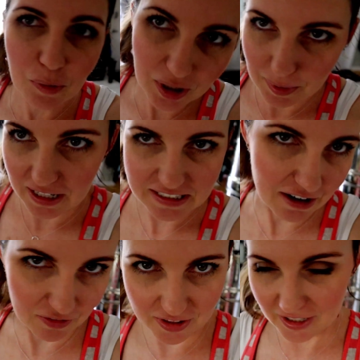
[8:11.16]
we'll get back
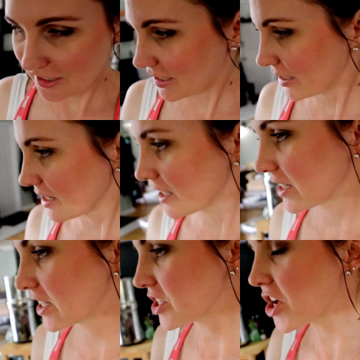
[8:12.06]
to everything.
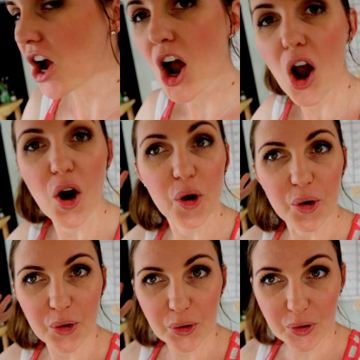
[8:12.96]

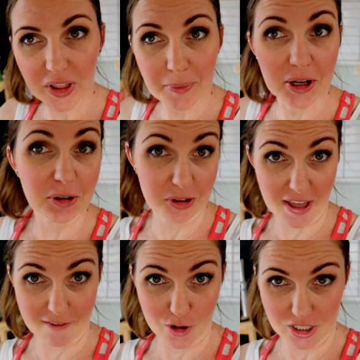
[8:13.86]
So let me go do
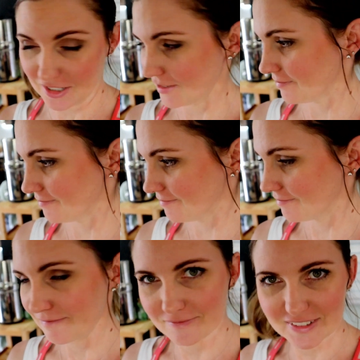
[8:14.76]
that first.
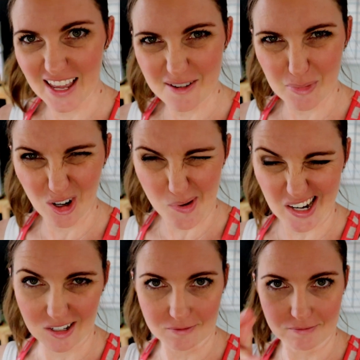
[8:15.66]
Okay, be right back.